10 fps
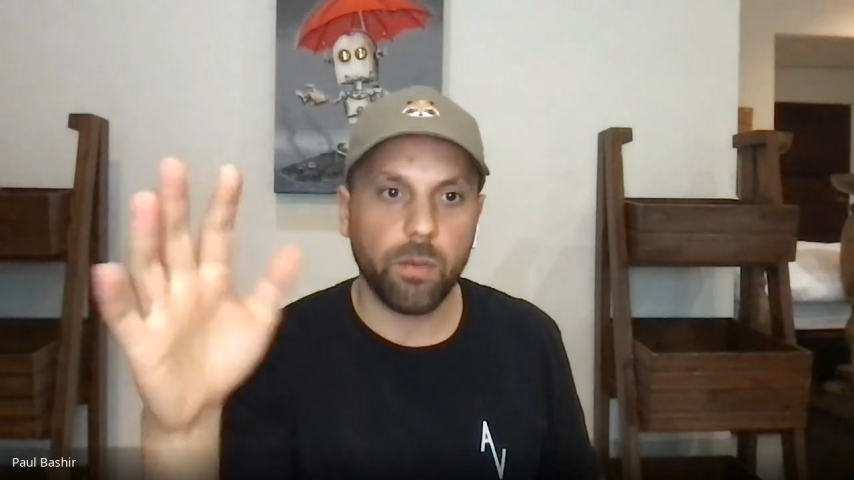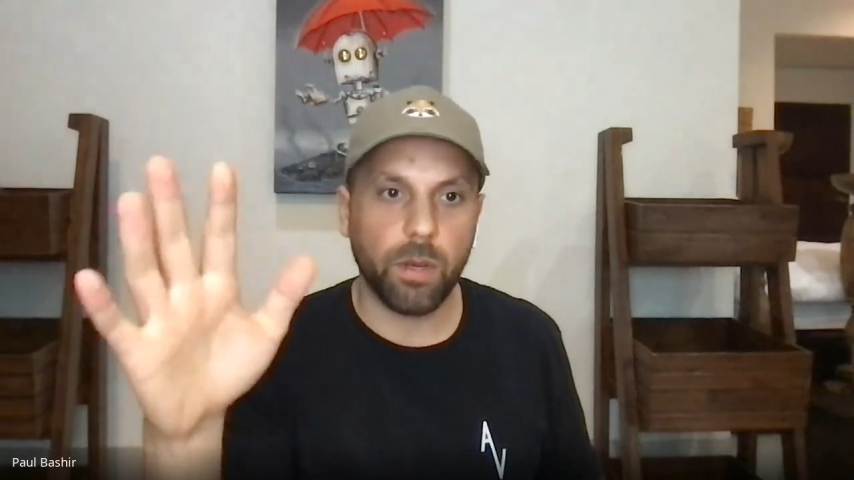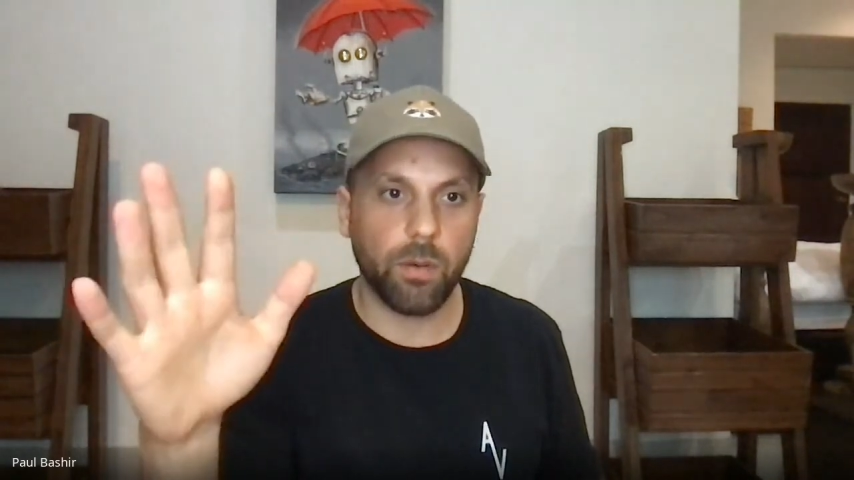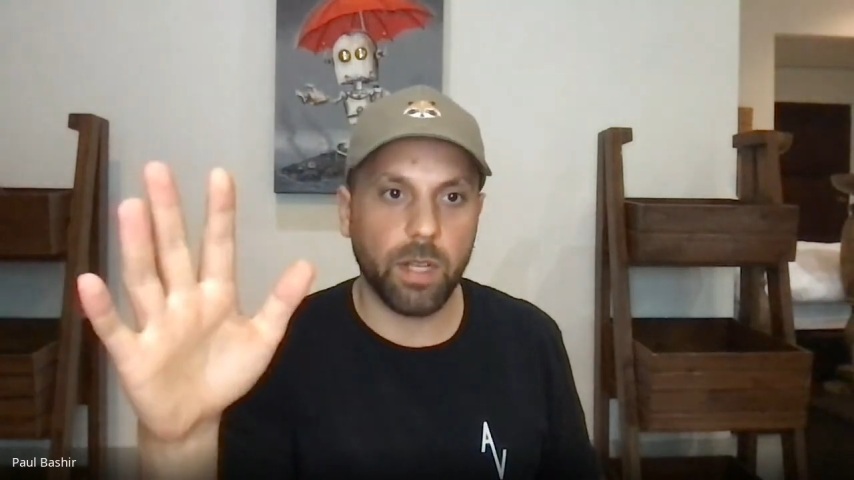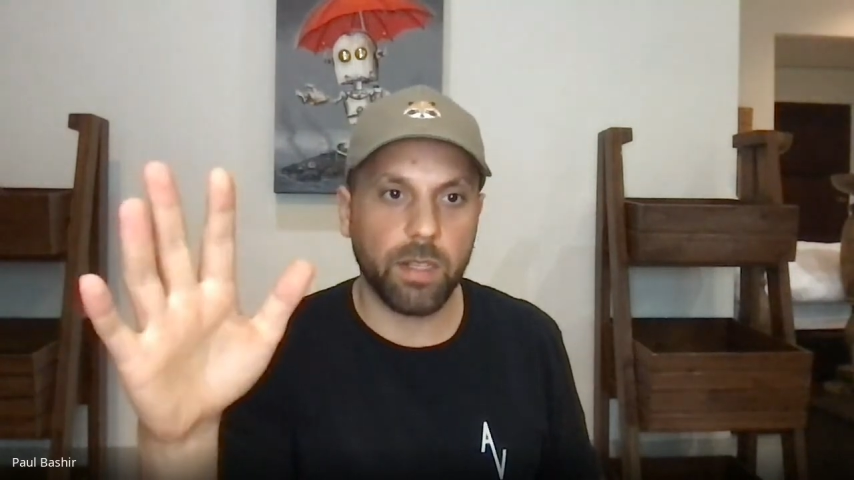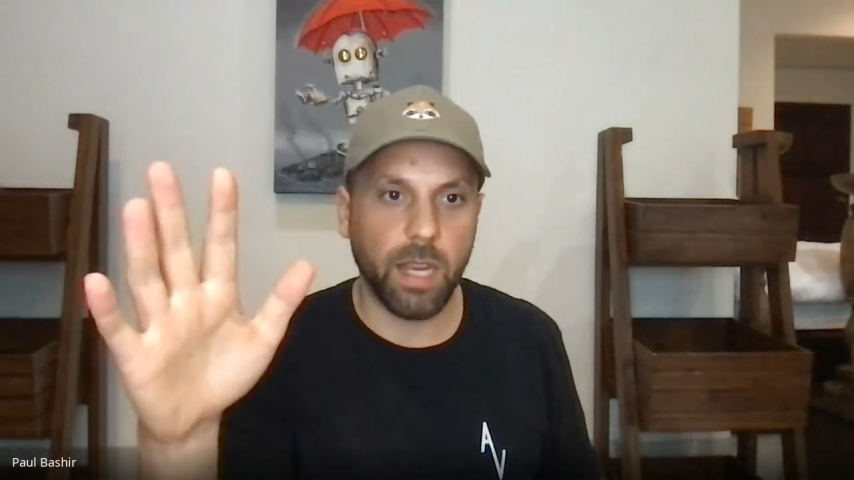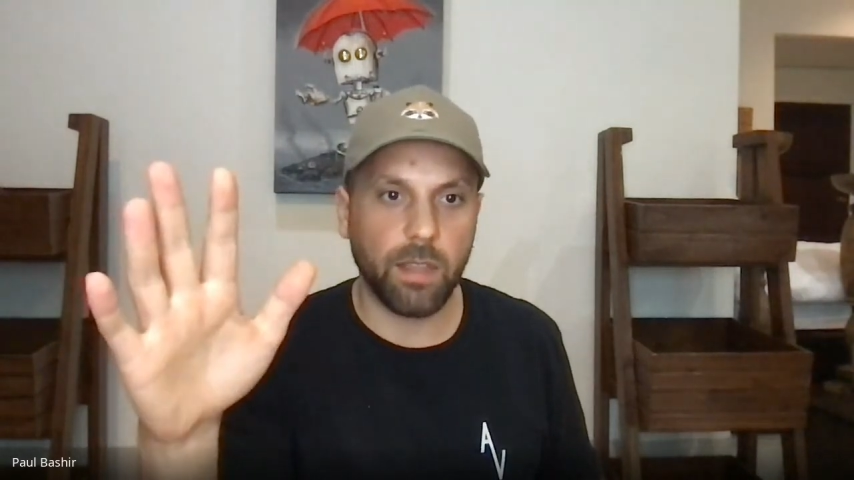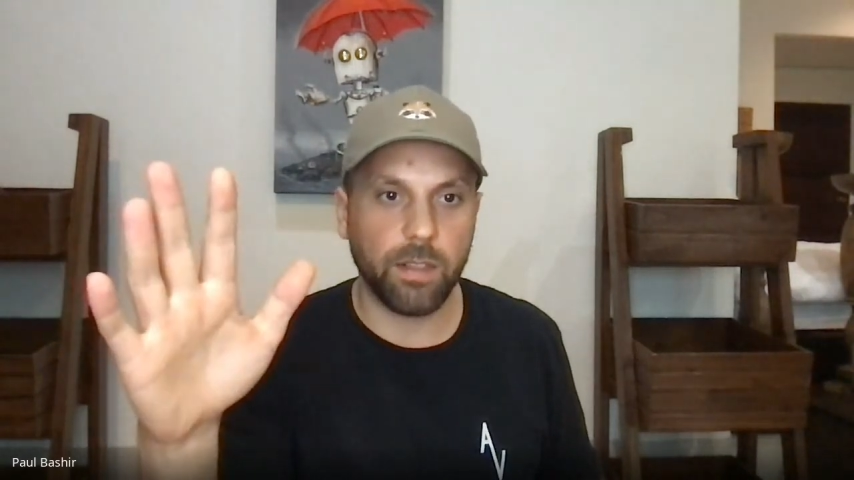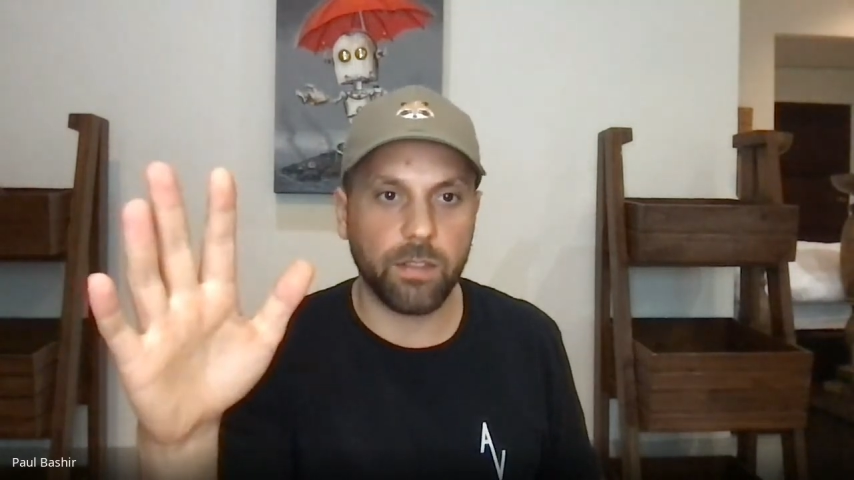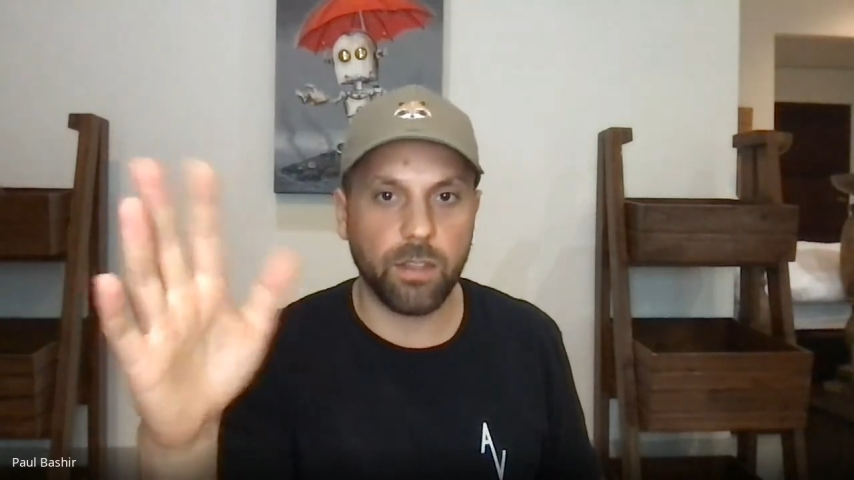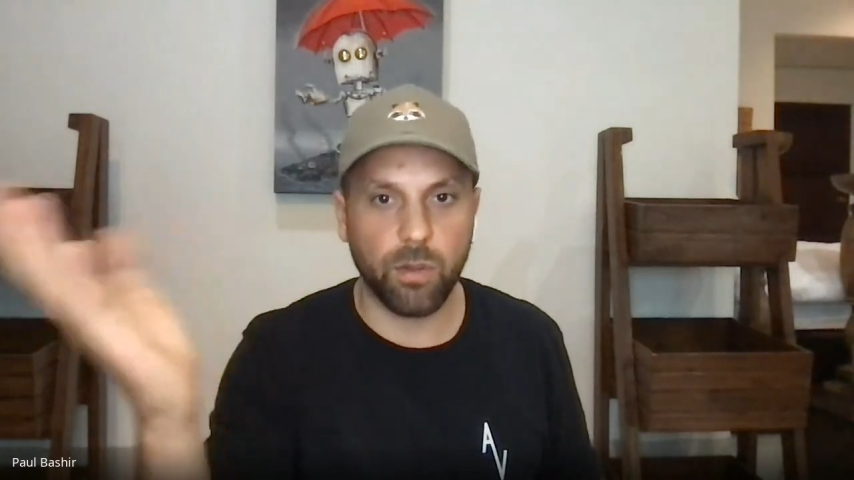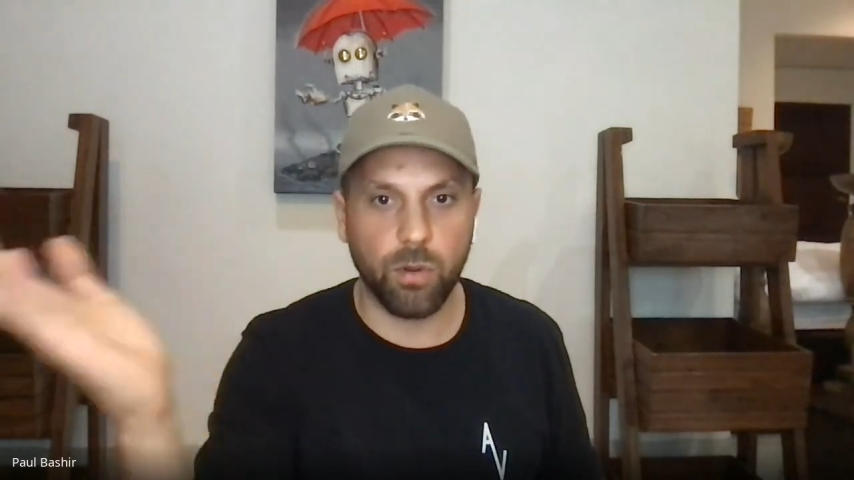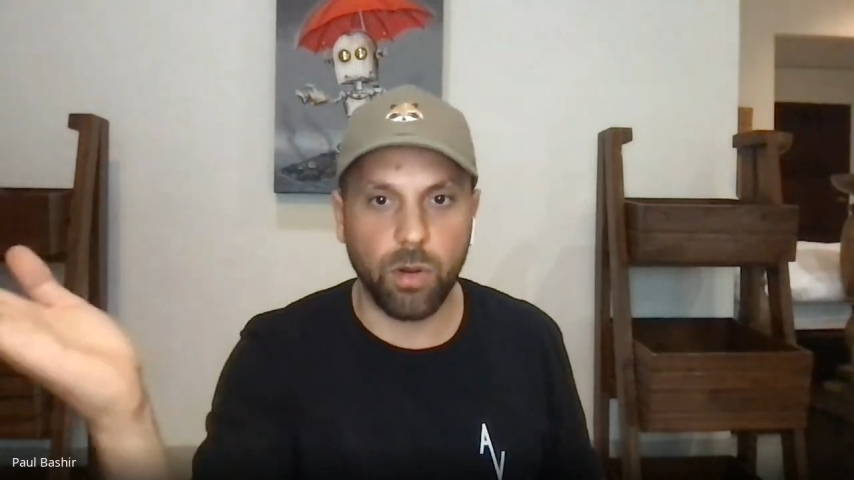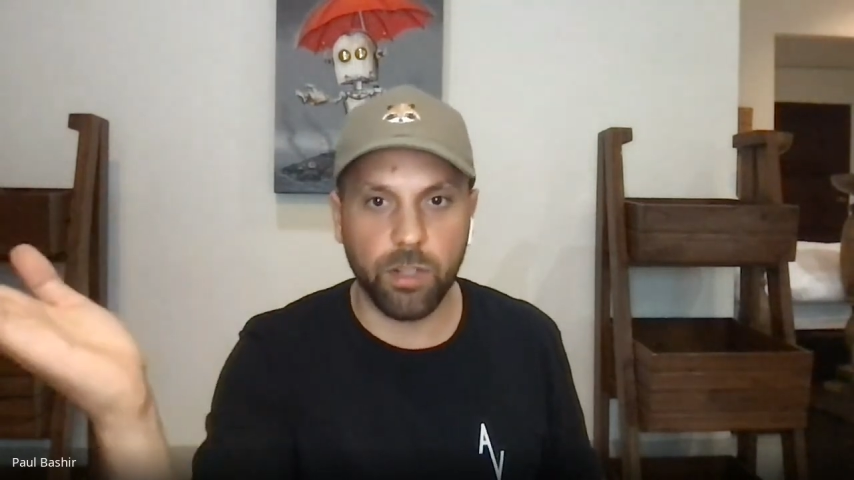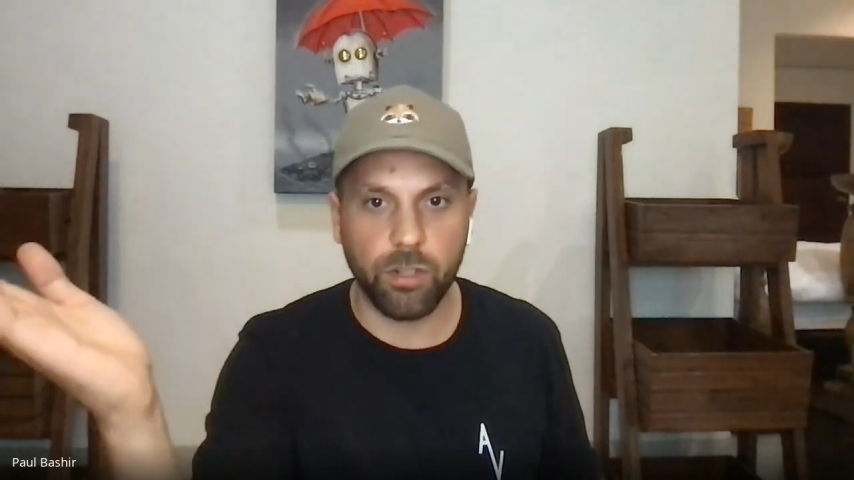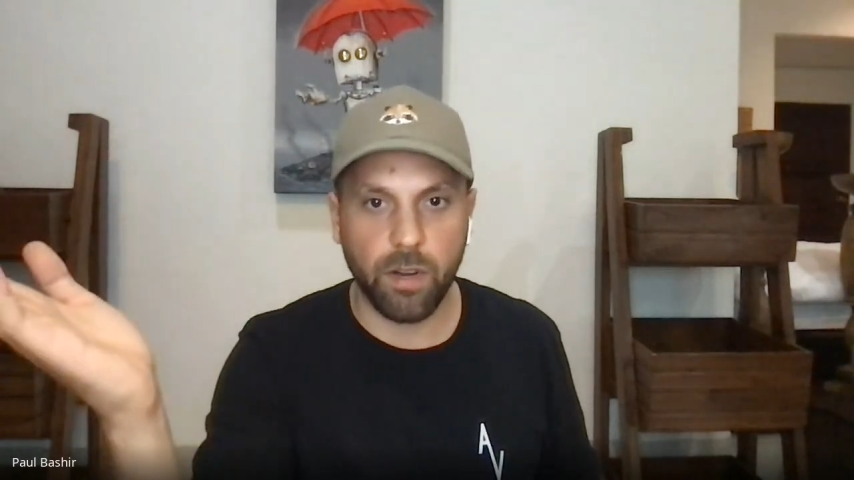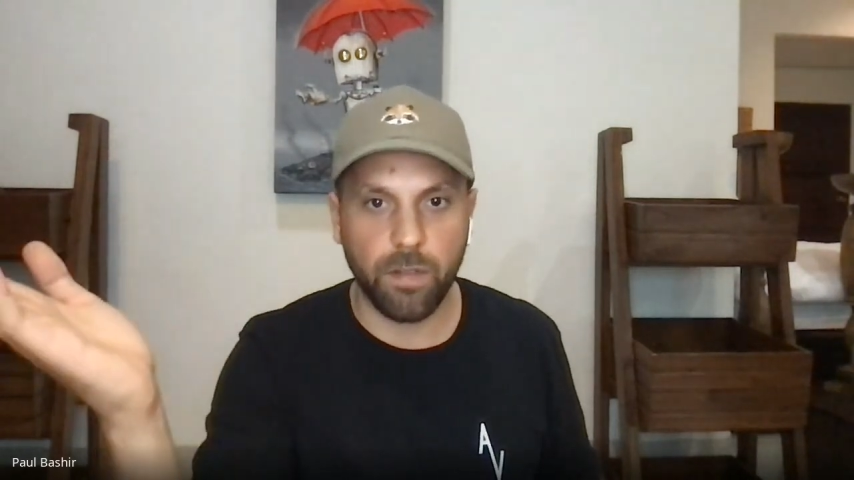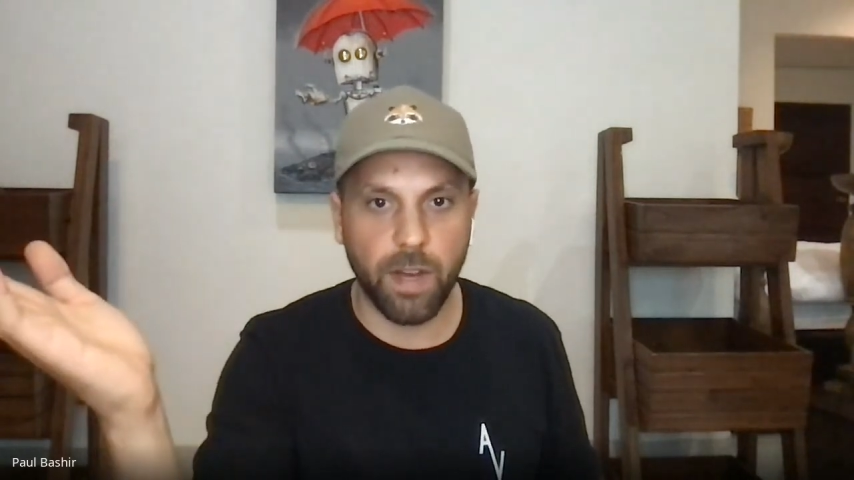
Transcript: We don't want to take things to the court and try to